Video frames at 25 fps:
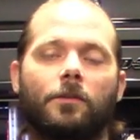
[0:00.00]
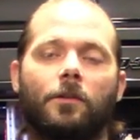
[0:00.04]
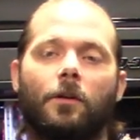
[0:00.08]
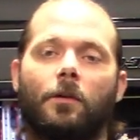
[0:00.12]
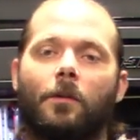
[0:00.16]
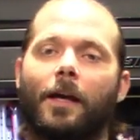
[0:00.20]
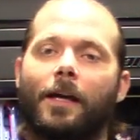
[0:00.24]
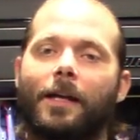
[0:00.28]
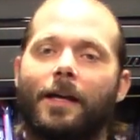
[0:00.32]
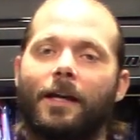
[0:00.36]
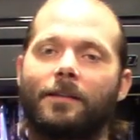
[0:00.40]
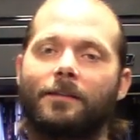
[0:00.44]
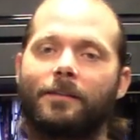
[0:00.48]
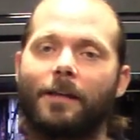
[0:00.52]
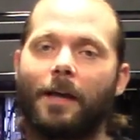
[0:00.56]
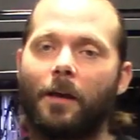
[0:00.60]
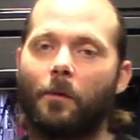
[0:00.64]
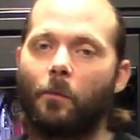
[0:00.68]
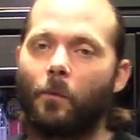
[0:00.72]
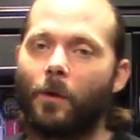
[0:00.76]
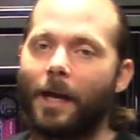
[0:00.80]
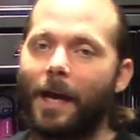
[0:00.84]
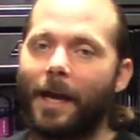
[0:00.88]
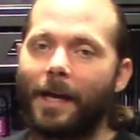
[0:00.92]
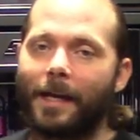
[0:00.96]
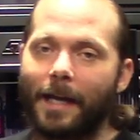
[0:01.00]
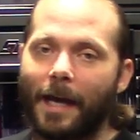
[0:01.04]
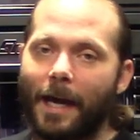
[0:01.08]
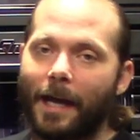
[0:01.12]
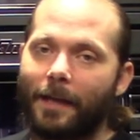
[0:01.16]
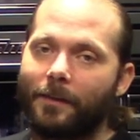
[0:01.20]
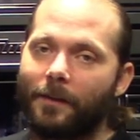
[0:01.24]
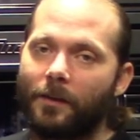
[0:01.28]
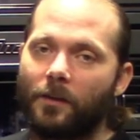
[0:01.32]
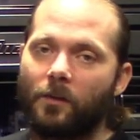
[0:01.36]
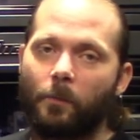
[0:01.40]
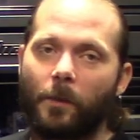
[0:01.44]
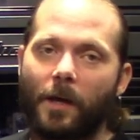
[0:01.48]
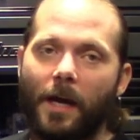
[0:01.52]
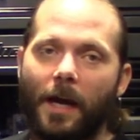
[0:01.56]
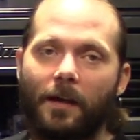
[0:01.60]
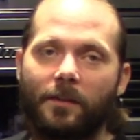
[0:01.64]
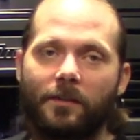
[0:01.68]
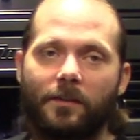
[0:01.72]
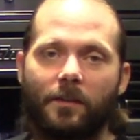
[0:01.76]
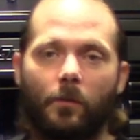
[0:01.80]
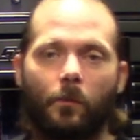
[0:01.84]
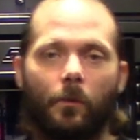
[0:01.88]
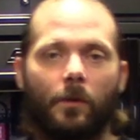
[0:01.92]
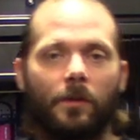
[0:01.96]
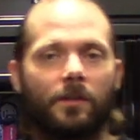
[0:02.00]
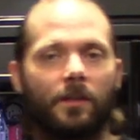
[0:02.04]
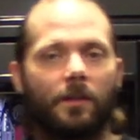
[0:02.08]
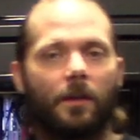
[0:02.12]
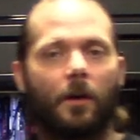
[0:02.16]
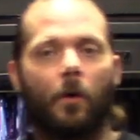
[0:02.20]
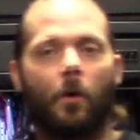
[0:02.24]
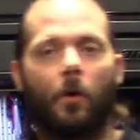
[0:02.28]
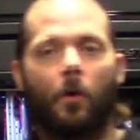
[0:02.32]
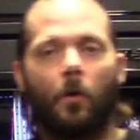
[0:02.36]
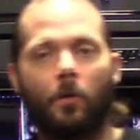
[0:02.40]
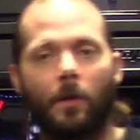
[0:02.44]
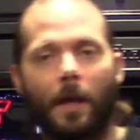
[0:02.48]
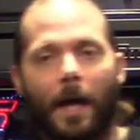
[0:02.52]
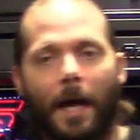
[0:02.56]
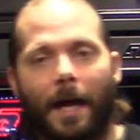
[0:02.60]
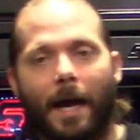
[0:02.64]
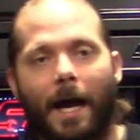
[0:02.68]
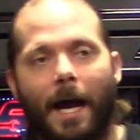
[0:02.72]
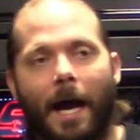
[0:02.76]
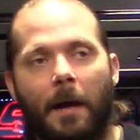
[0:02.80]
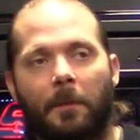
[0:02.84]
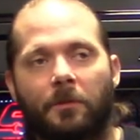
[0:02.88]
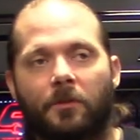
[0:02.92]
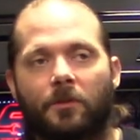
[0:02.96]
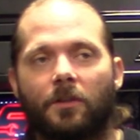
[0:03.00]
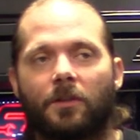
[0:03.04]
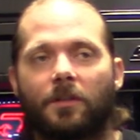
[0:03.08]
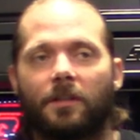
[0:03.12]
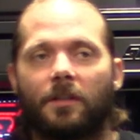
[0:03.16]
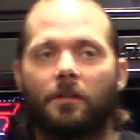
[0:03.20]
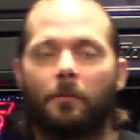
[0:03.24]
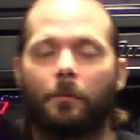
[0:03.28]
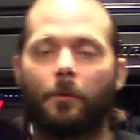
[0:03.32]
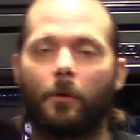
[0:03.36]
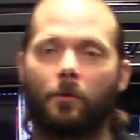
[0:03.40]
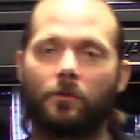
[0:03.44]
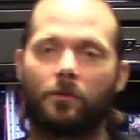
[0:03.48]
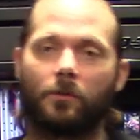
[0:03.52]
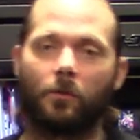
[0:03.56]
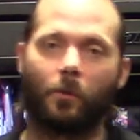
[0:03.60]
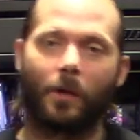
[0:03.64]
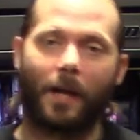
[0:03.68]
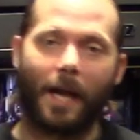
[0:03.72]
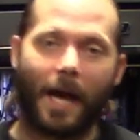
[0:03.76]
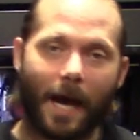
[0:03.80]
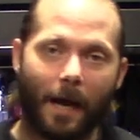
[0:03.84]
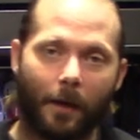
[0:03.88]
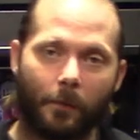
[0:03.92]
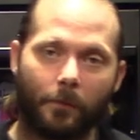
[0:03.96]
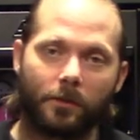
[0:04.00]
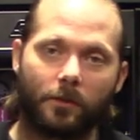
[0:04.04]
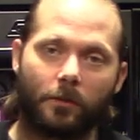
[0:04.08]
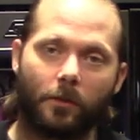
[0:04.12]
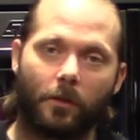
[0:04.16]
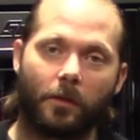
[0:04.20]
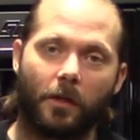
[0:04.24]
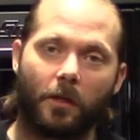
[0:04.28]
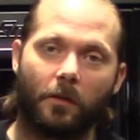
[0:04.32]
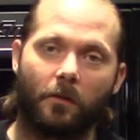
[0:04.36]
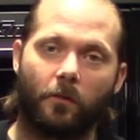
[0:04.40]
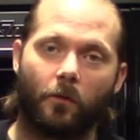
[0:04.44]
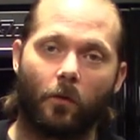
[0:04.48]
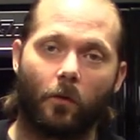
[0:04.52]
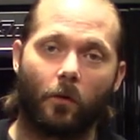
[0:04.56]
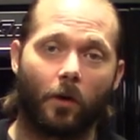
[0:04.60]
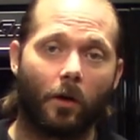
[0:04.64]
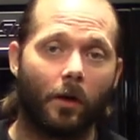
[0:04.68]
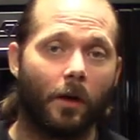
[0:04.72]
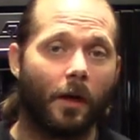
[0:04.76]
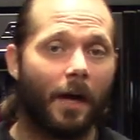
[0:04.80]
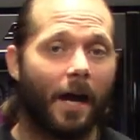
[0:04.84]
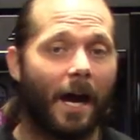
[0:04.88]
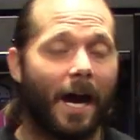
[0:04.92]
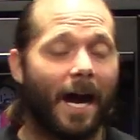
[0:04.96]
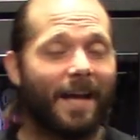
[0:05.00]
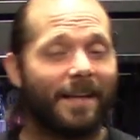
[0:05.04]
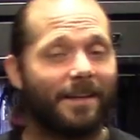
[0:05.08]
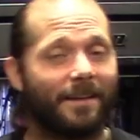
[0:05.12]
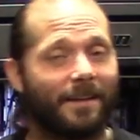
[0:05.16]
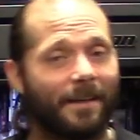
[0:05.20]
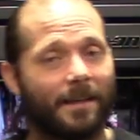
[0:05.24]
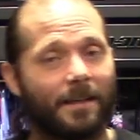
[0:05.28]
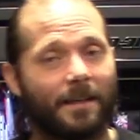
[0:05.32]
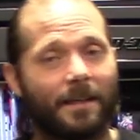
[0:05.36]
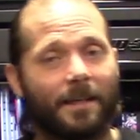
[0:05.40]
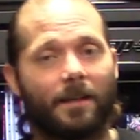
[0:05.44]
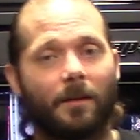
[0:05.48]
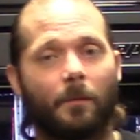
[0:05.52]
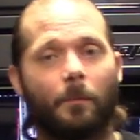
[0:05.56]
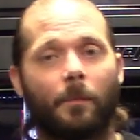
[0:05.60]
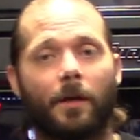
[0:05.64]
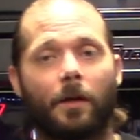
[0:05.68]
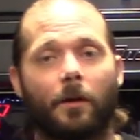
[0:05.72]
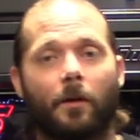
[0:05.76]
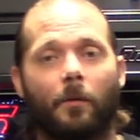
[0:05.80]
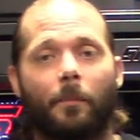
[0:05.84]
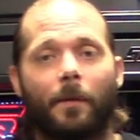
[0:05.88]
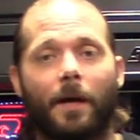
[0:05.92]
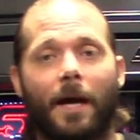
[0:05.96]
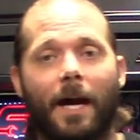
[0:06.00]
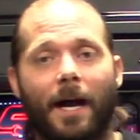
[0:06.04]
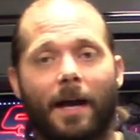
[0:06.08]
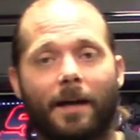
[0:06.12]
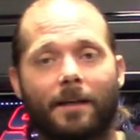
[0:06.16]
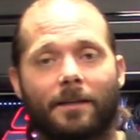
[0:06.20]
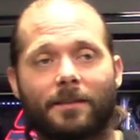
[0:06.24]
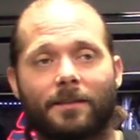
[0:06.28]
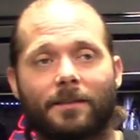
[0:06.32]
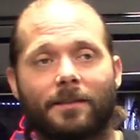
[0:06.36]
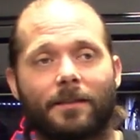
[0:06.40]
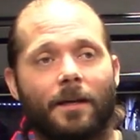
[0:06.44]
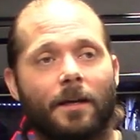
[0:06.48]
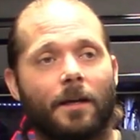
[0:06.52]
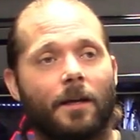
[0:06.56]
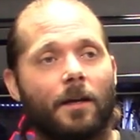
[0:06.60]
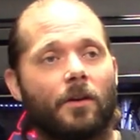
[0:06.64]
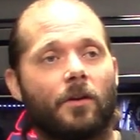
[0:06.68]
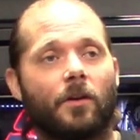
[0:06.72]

You know, like I said, when I got this box, there wasn't a whole lot of options as opposed to what I was looking for. I did need a bigger box.